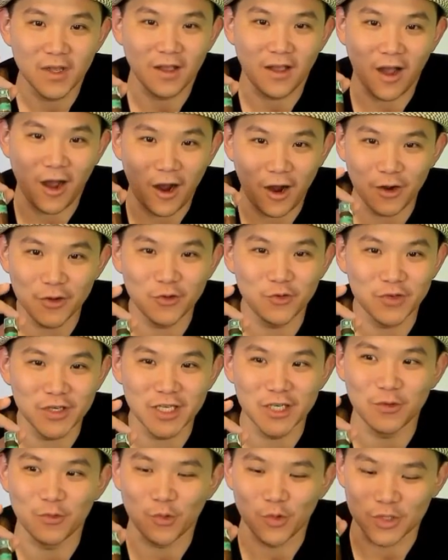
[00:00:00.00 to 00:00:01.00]
all you
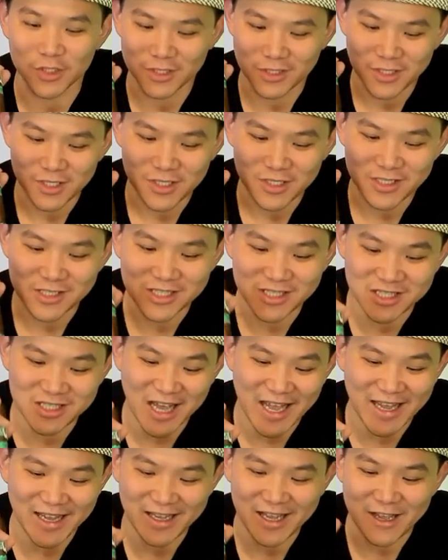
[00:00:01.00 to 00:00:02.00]
eat was
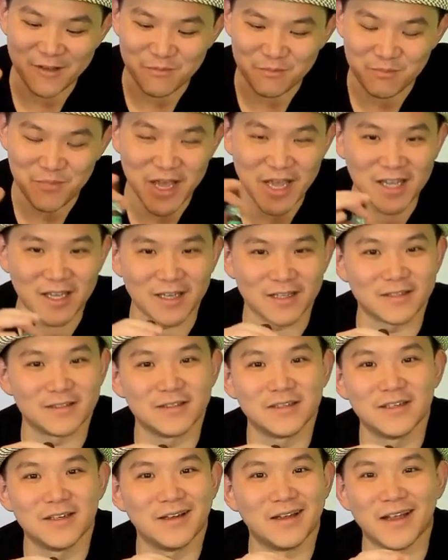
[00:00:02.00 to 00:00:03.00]
steak and bacon
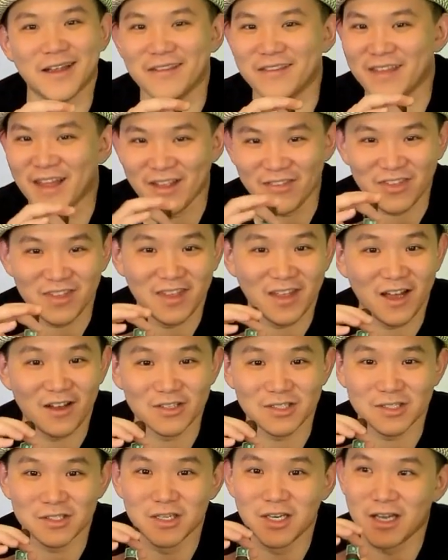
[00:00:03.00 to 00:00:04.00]
and nothing
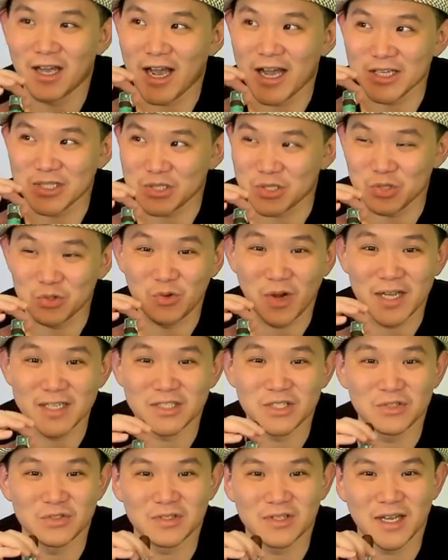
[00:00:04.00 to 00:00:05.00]
else, as soon as
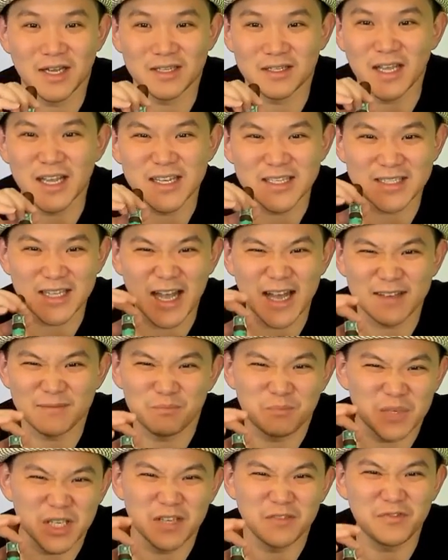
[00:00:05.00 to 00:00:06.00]
you taste that
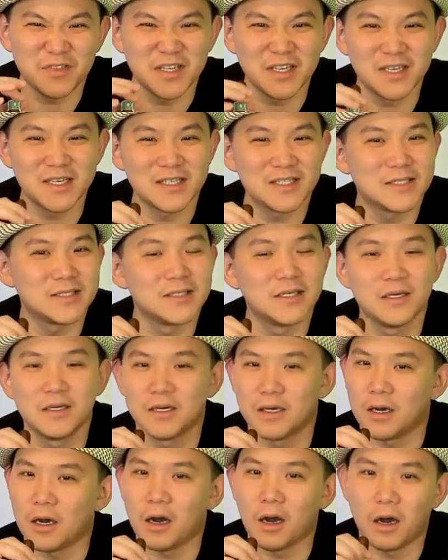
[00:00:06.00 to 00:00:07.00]
beefiness,
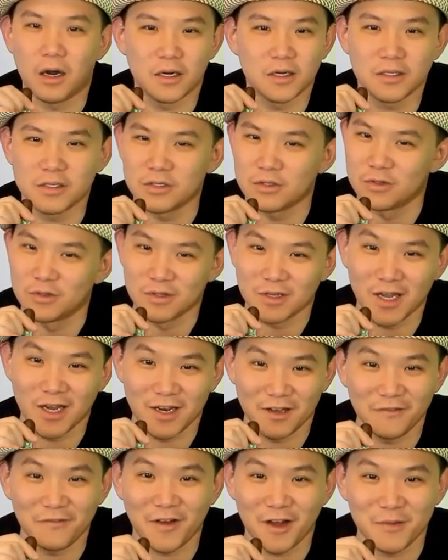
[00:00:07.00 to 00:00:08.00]
oh, you're
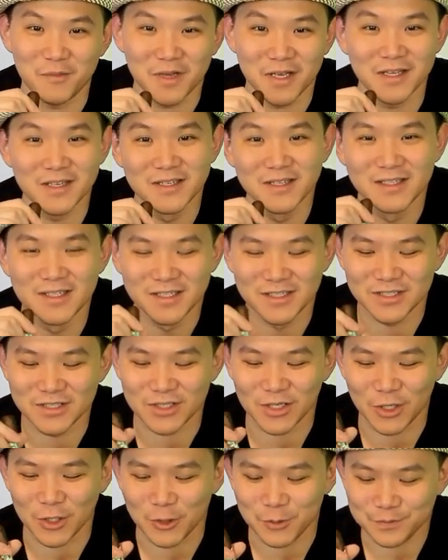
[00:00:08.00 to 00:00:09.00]
gonna vomit.
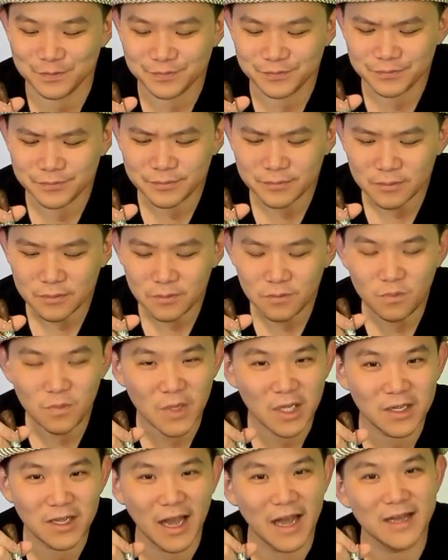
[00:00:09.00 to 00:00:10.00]
So
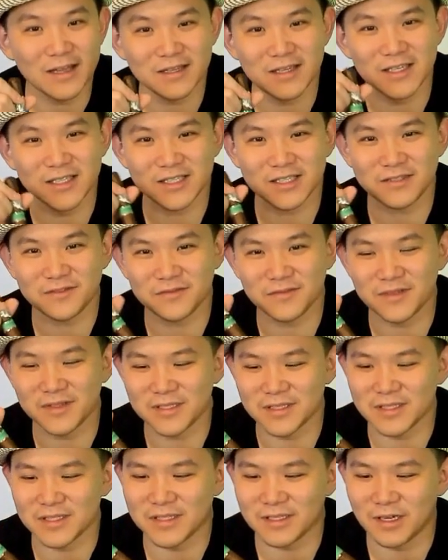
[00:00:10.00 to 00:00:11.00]
yeah, this,
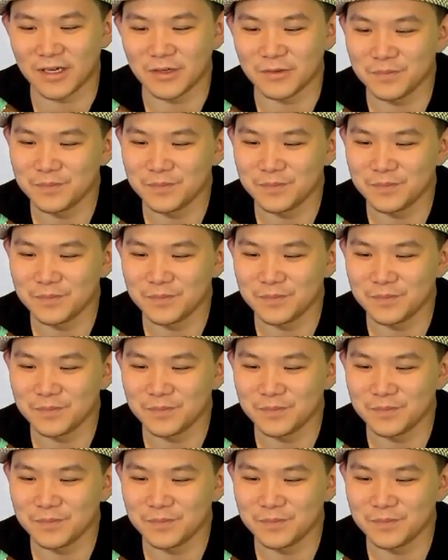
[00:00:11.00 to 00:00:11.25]
you know,